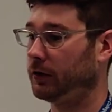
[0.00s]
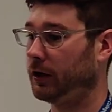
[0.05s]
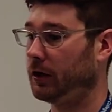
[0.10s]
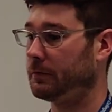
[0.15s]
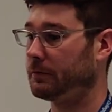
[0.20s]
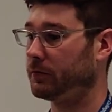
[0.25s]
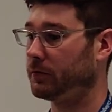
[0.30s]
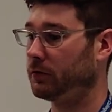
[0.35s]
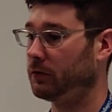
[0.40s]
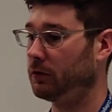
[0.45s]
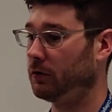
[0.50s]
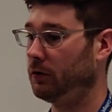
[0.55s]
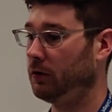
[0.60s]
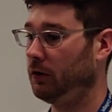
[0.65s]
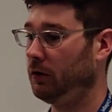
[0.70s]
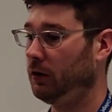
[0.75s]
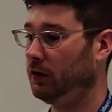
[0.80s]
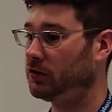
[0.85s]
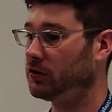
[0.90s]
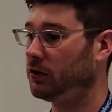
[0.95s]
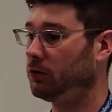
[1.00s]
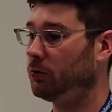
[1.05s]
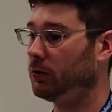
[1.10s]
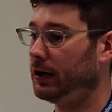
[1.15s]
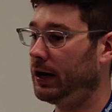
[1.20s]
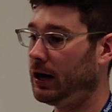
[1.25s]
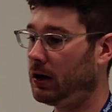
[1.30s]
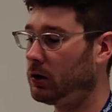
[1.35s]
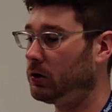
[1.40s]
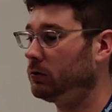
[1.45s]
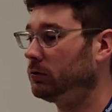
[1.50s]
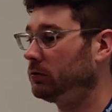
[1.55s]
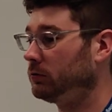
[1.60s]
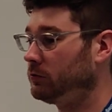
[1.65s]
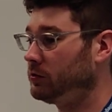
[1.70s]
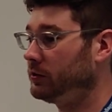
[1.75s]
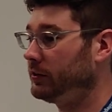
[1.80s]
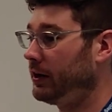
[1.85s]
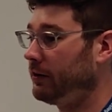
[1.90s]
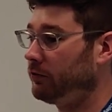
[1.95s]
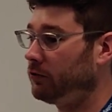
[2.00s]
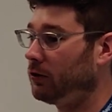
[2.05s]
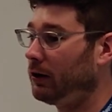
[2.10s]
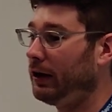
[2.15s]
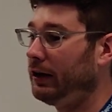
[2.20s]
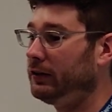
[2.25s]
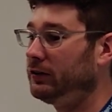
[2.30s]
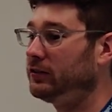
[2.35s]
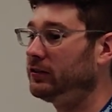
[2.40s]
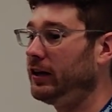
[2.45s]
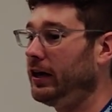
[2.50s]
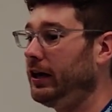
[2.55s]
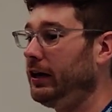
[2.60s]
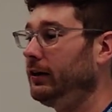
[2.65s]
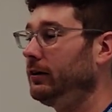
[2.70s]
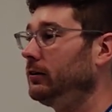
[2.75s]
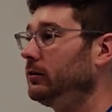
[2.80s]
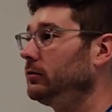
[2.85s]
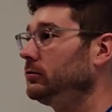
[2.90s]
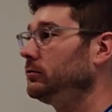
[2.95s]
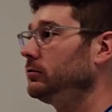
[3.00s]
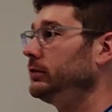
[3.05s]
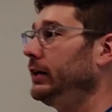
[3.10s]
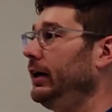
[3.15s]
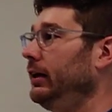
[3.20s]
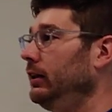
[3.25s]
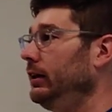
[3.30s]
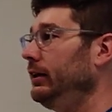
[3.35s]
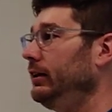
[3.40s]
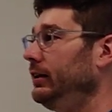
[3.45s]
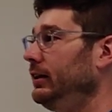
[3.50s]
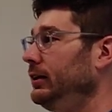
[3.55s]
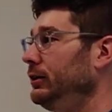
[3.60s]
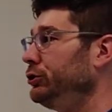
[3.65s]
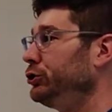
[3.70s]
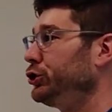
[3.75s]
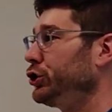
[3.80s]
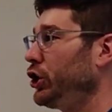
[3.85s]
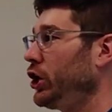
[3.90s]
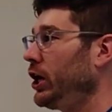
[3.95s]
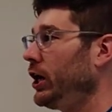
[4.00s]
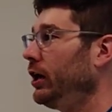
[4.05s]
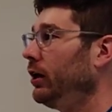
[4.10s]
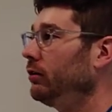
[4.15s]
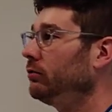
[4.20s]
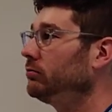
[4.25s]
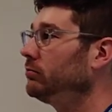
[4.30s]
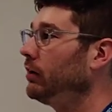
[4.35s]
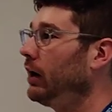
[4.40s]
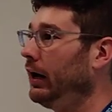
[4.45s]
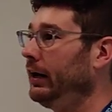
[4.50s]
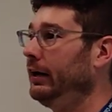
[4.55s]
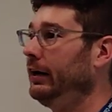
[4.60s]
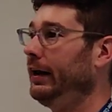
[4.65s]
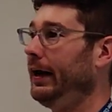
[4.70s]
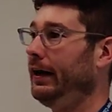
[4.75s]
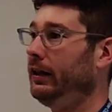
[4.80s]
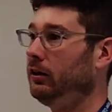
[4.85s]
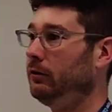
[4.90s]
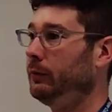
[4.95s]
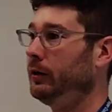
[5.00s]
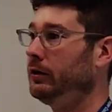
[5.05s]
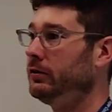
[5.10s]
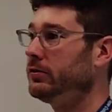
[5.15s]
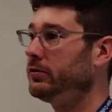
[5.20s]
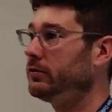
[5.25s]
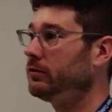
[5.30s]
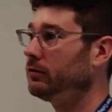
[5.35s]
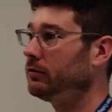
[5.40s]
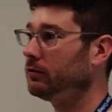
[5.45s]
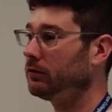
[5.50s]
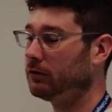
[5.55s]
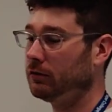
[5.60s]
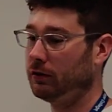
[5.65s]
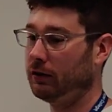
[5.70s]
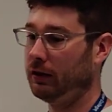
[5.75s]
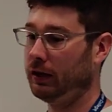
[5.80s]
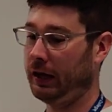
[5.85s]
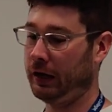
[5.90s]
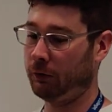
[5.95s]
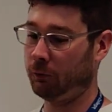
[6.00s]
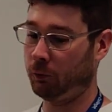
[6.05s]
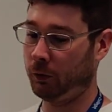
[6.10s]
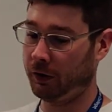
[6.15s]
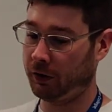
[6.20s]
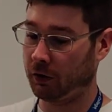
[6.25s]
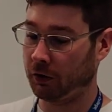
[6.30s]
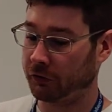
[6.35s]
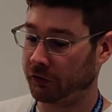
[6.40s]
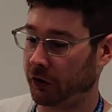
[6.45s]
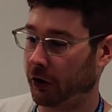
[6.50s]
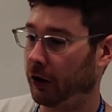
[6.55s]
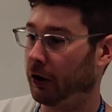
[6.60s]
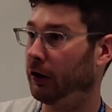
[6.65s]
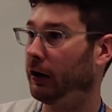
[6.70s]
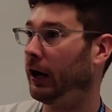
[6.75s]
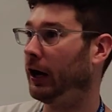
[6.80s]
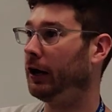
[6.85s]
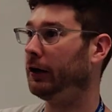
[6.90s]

okay? So now, whenever I say LED-G on an element, it will turn